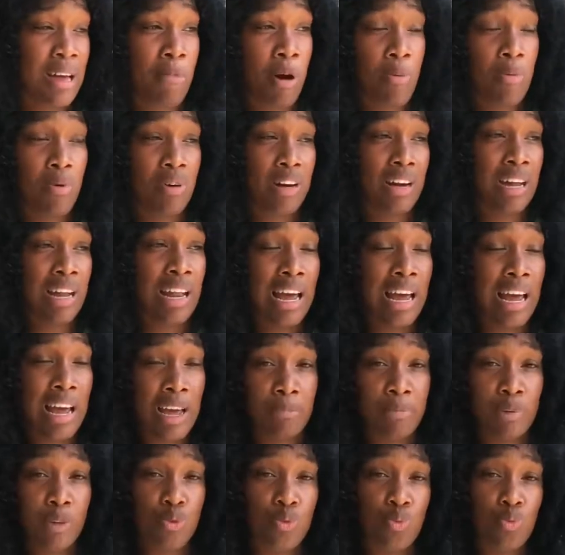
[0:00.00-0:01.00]
our
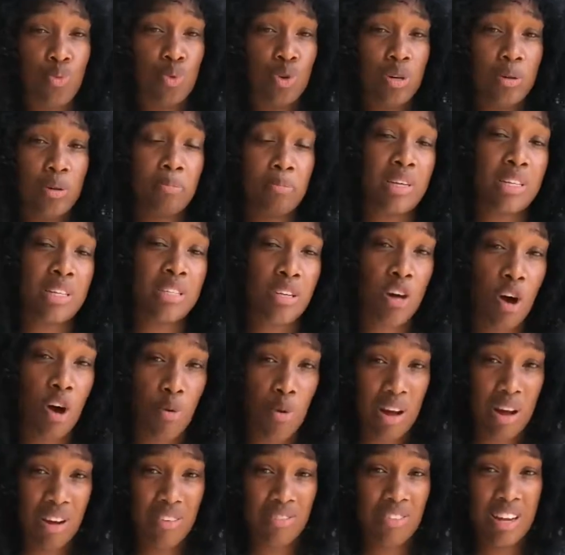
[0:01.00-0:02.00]
climate would be to
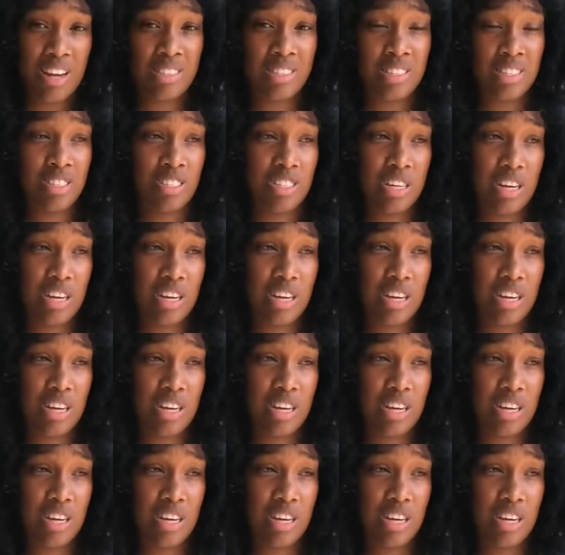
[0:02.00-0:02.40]
our advantage,